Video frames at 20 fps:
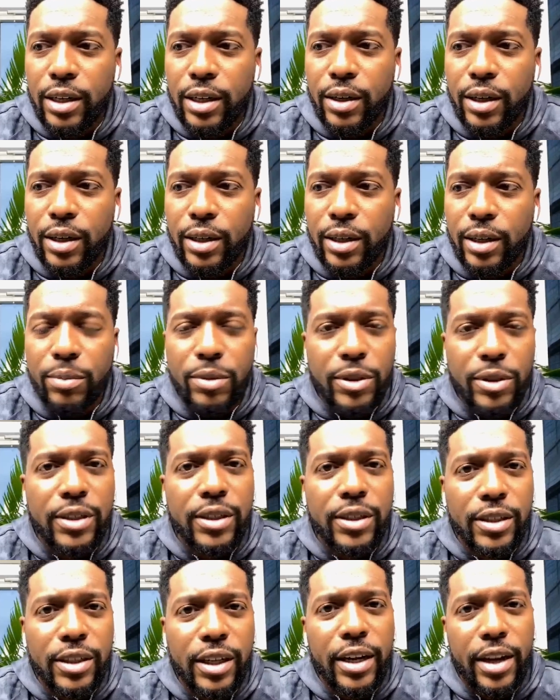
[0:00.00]
you know, I, I'm in
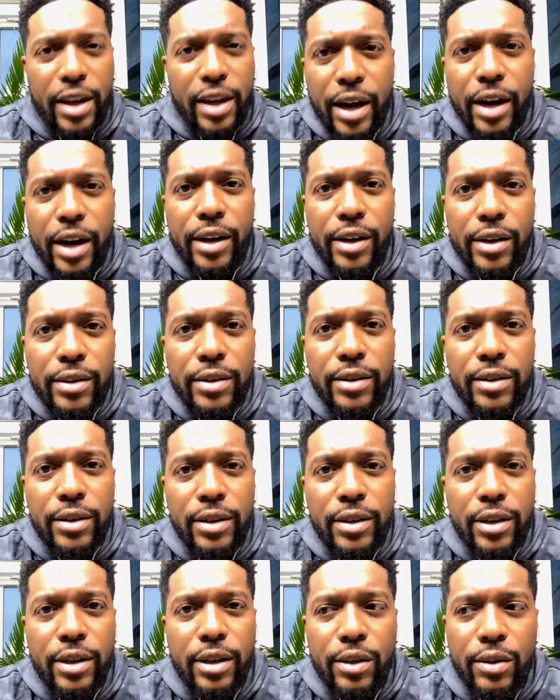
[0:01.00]
this because I care,
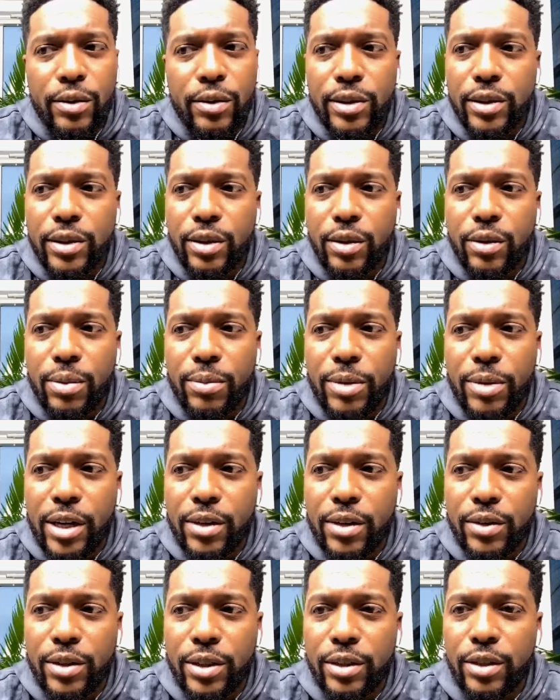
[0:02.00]
you know, and so I'm
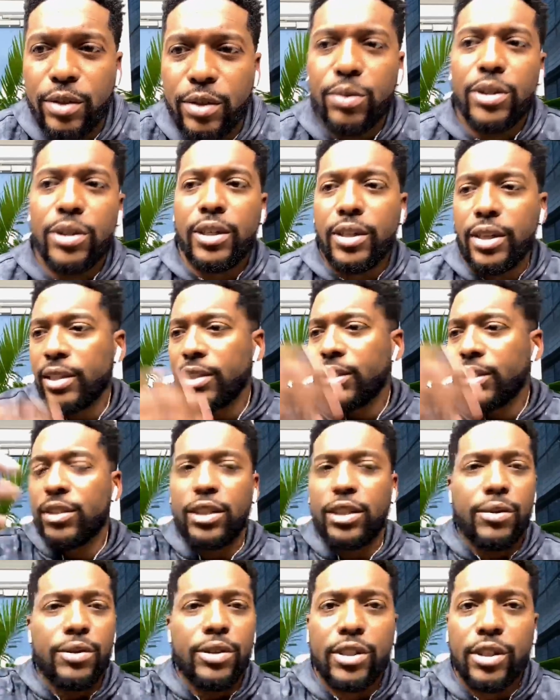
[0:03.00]
not going to do an
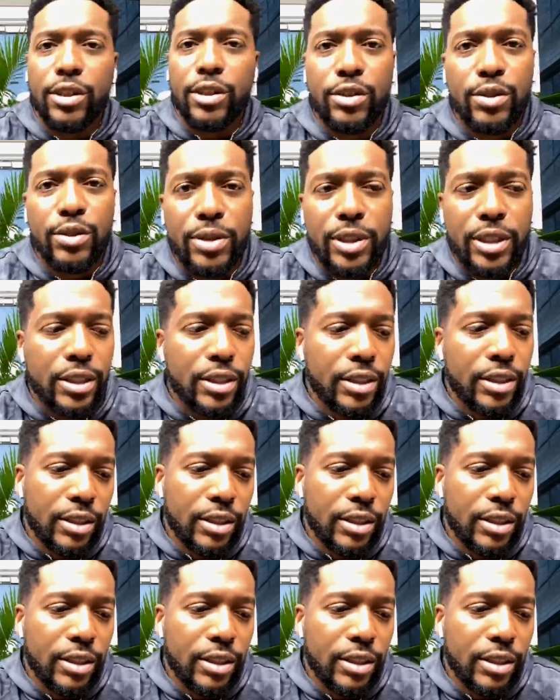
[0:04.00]
unnecessary surgery.